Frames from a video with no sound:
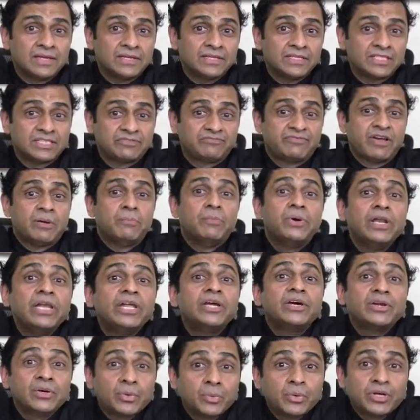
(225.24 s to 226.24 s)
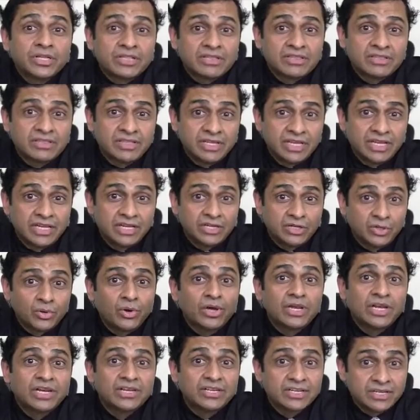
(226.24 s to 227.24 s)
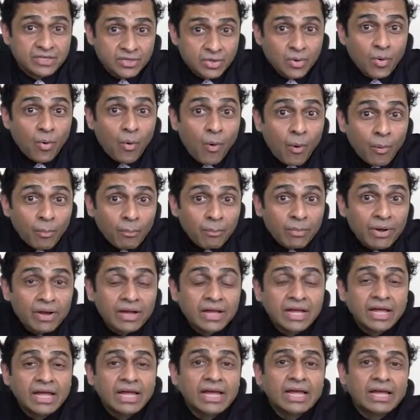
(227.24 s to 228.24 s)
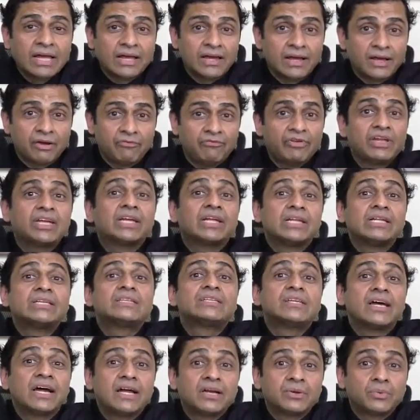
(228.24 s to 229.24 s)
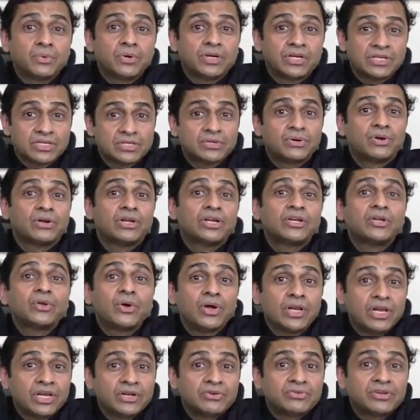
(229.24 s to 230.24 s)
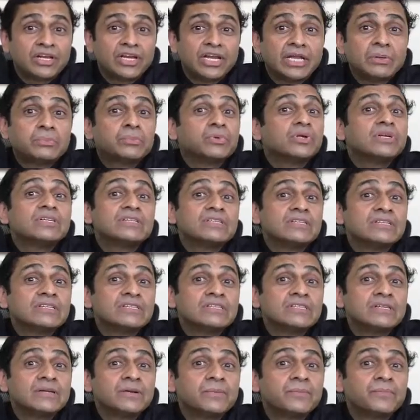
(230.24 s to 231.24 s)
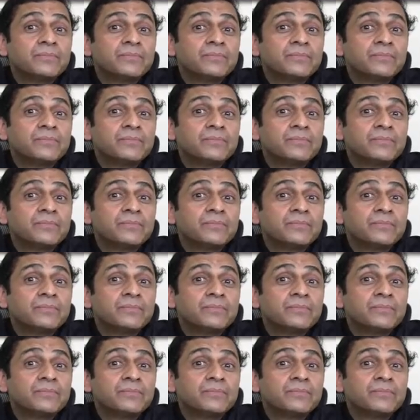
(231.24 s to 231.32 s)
is familiar with the toilet at home, we can start what is called a toilet training process.